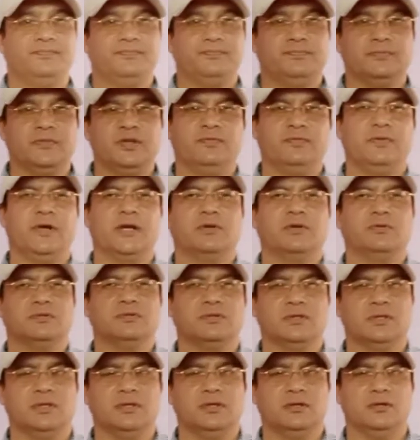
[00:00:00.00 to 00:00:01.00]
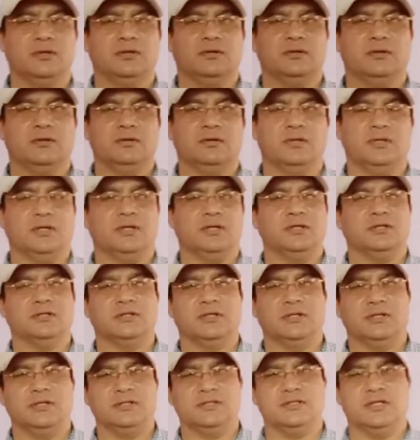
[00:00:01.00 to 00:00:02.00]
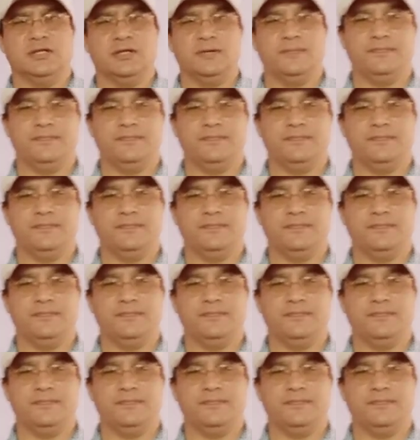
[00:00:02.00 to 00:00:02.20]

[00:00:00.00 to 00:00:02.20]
In fact, to say he is a DJ.